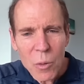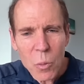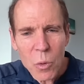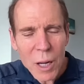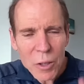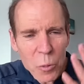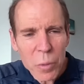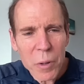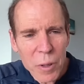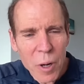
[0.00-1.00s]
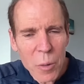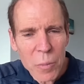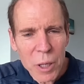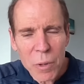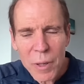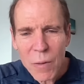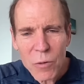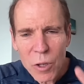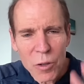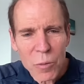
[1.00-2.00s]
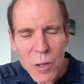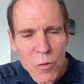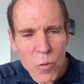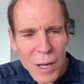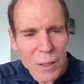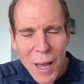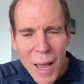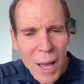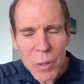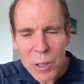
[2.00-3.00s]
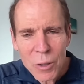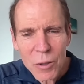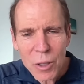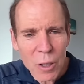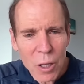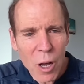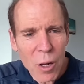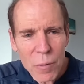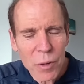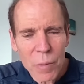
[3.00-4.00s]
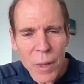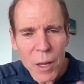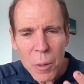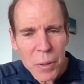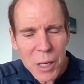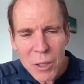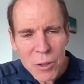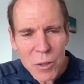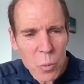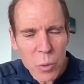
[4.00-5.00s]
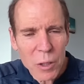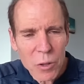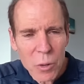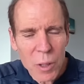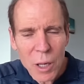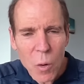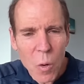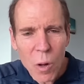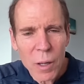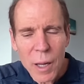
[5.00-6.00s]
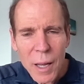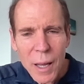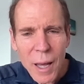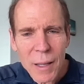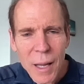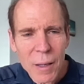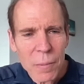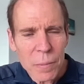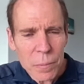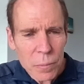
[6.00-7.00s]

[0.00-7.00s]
We're not superior to other people. They have just as much right to happiness and love and peace as we do and they all and that